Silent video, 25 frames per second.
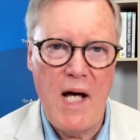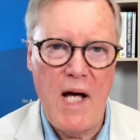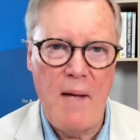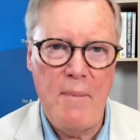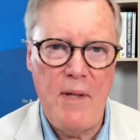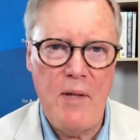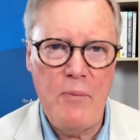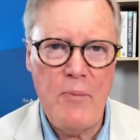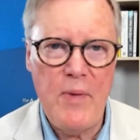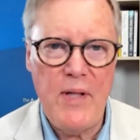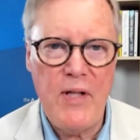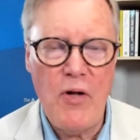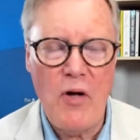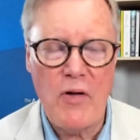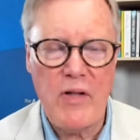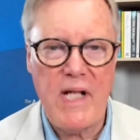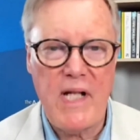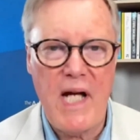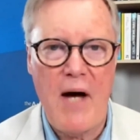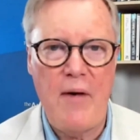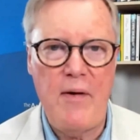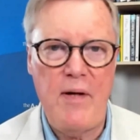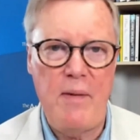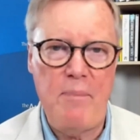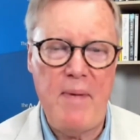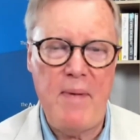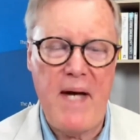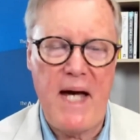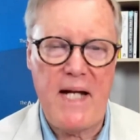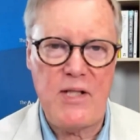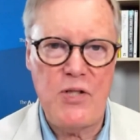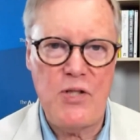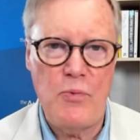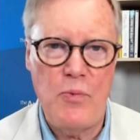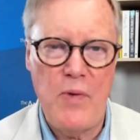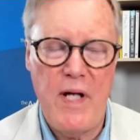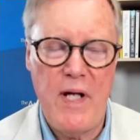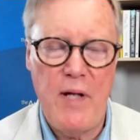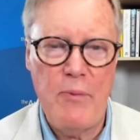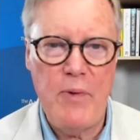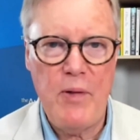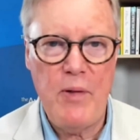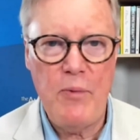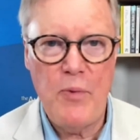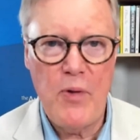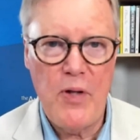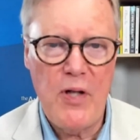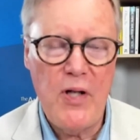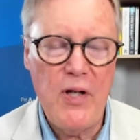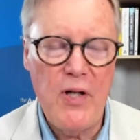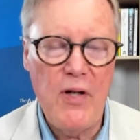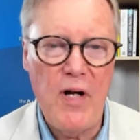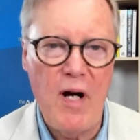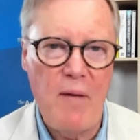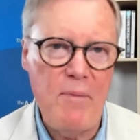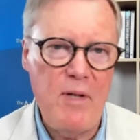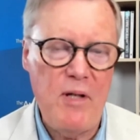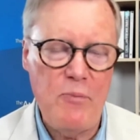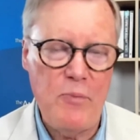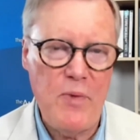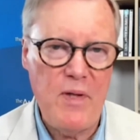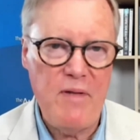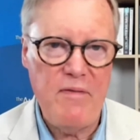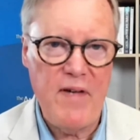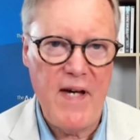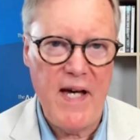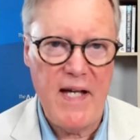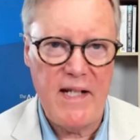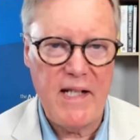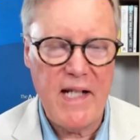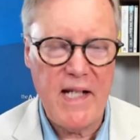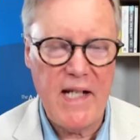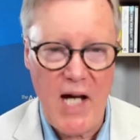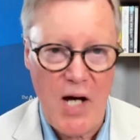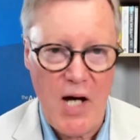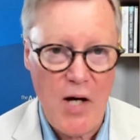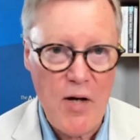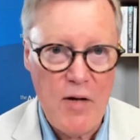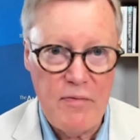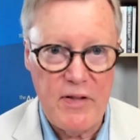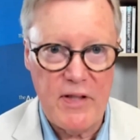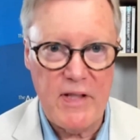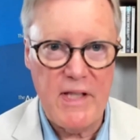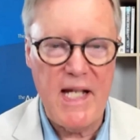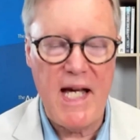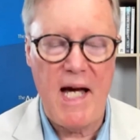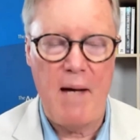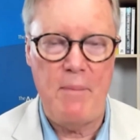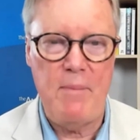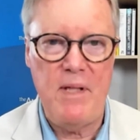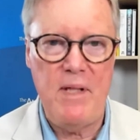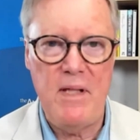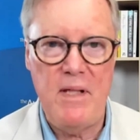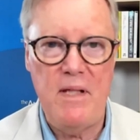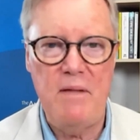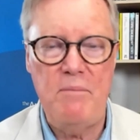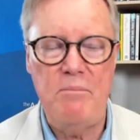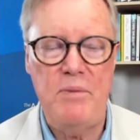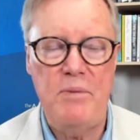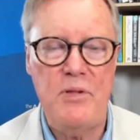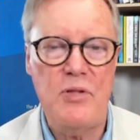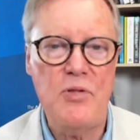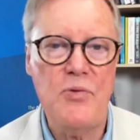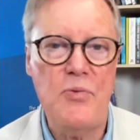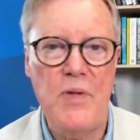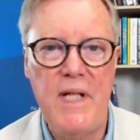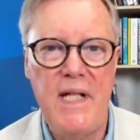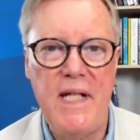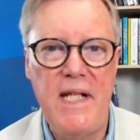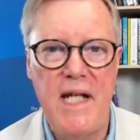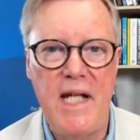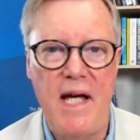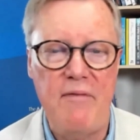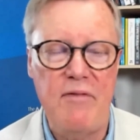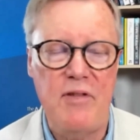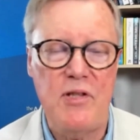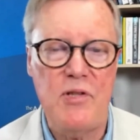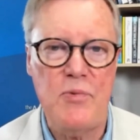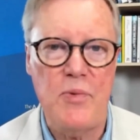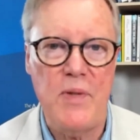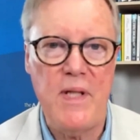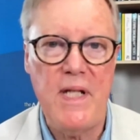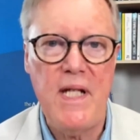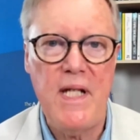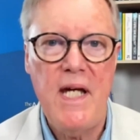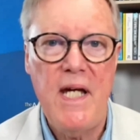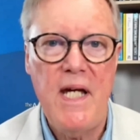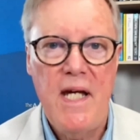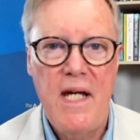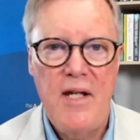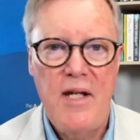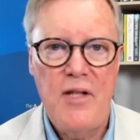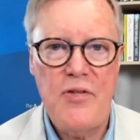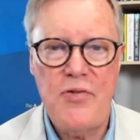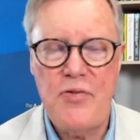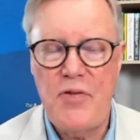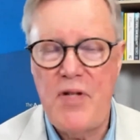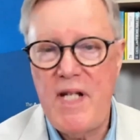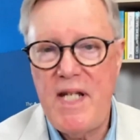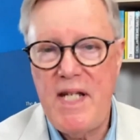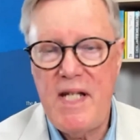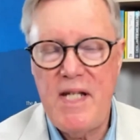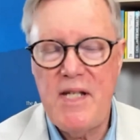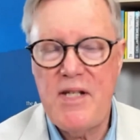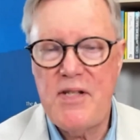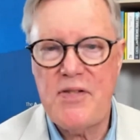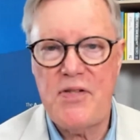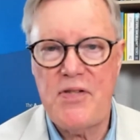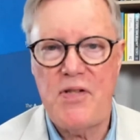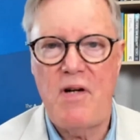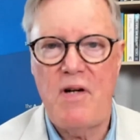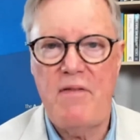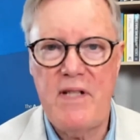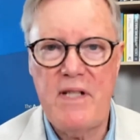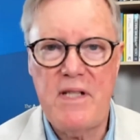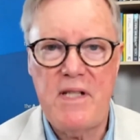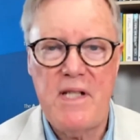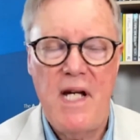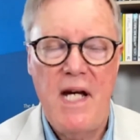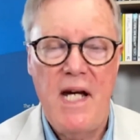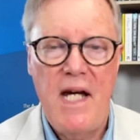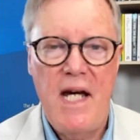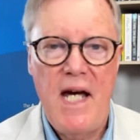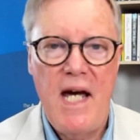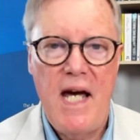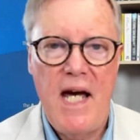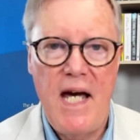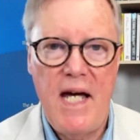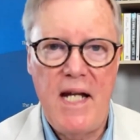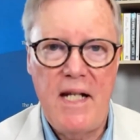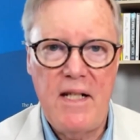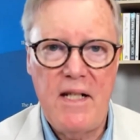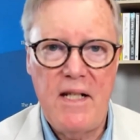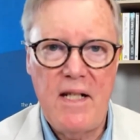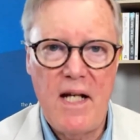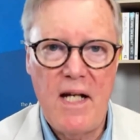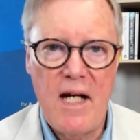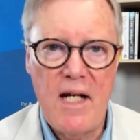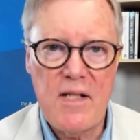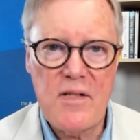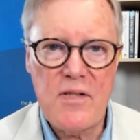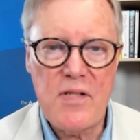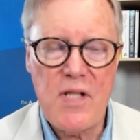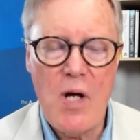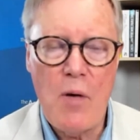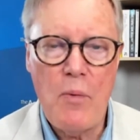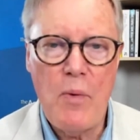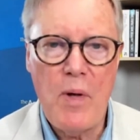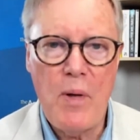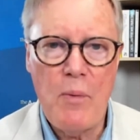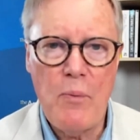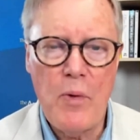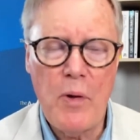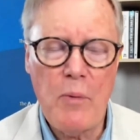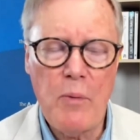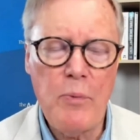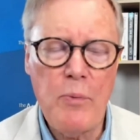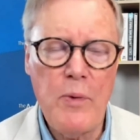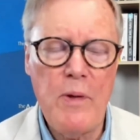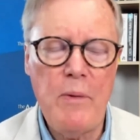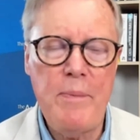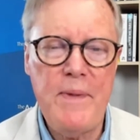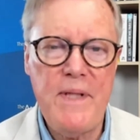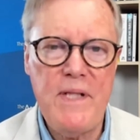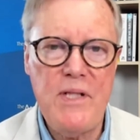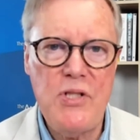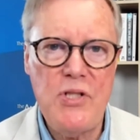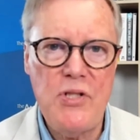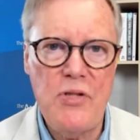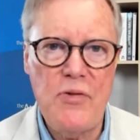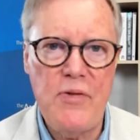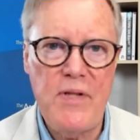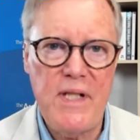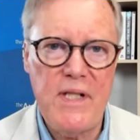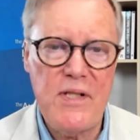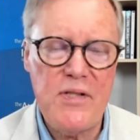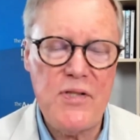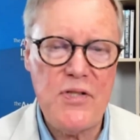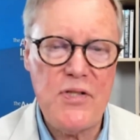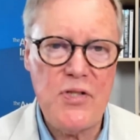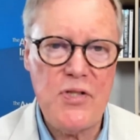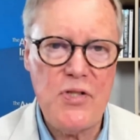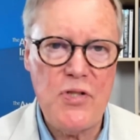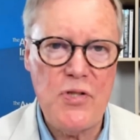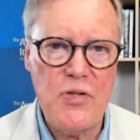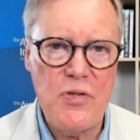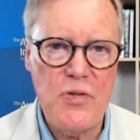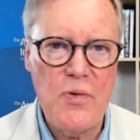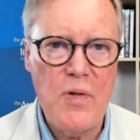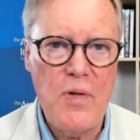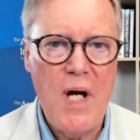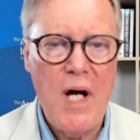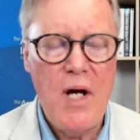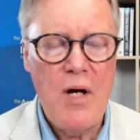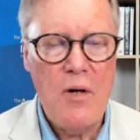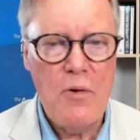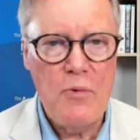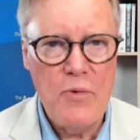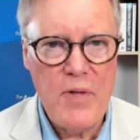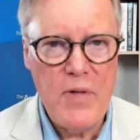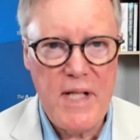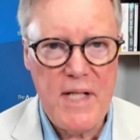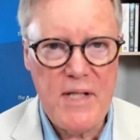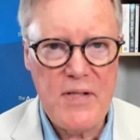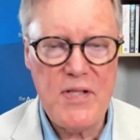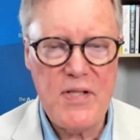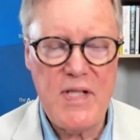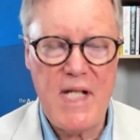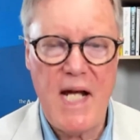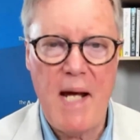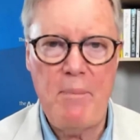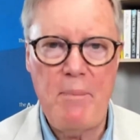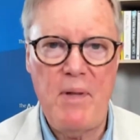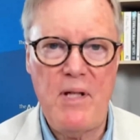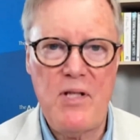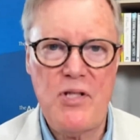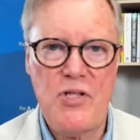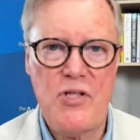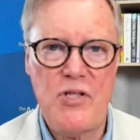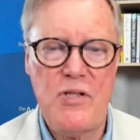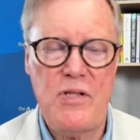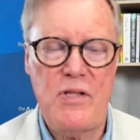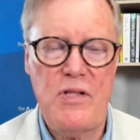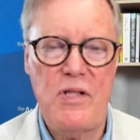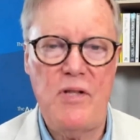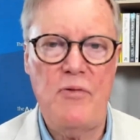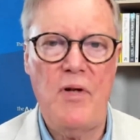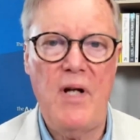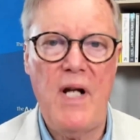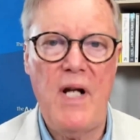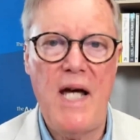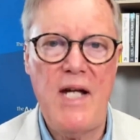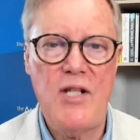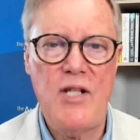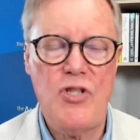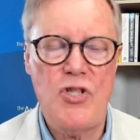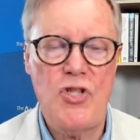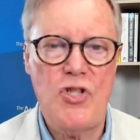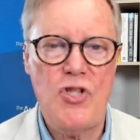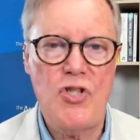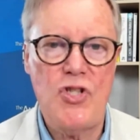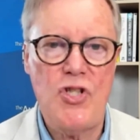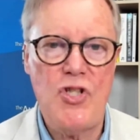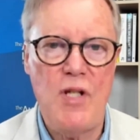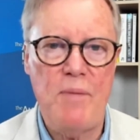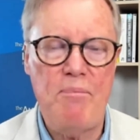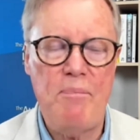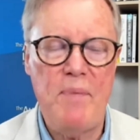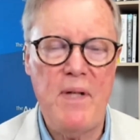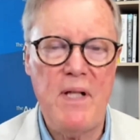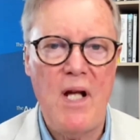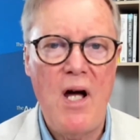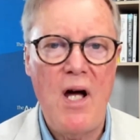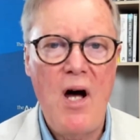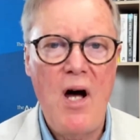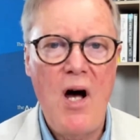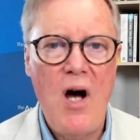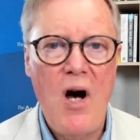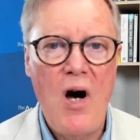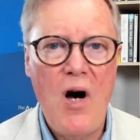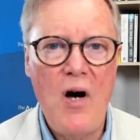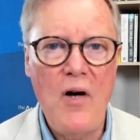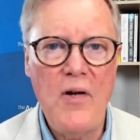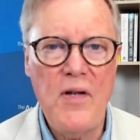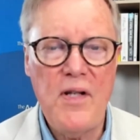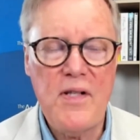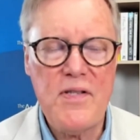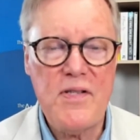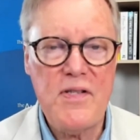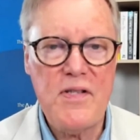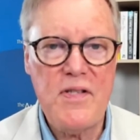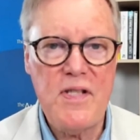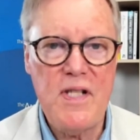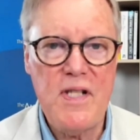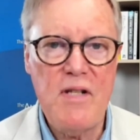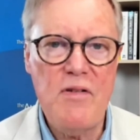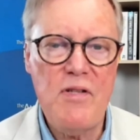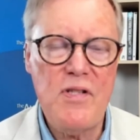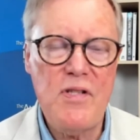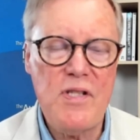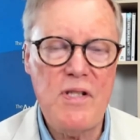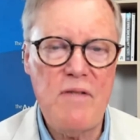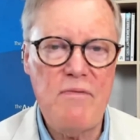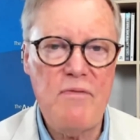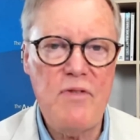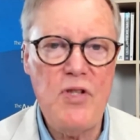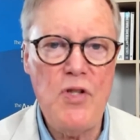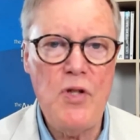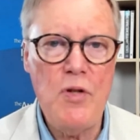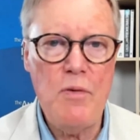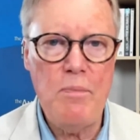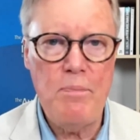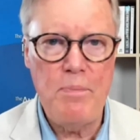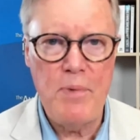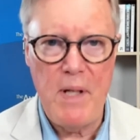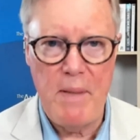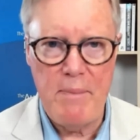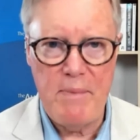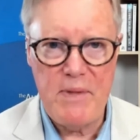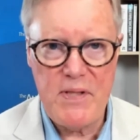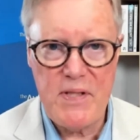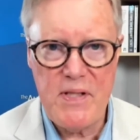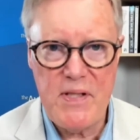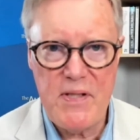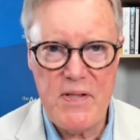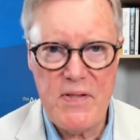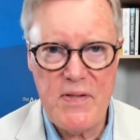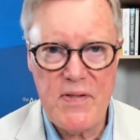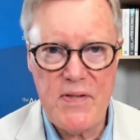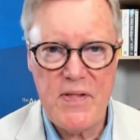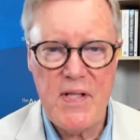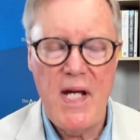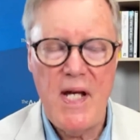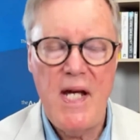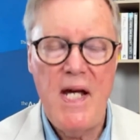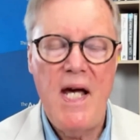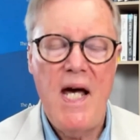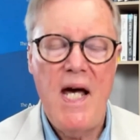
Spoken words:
I mean, we're not going back to where we were. I mean, we've had COVID coming in between, haven't we? 3 years of it. And so what we'll be doing is to re-establish the relationship, but on a series of new premises,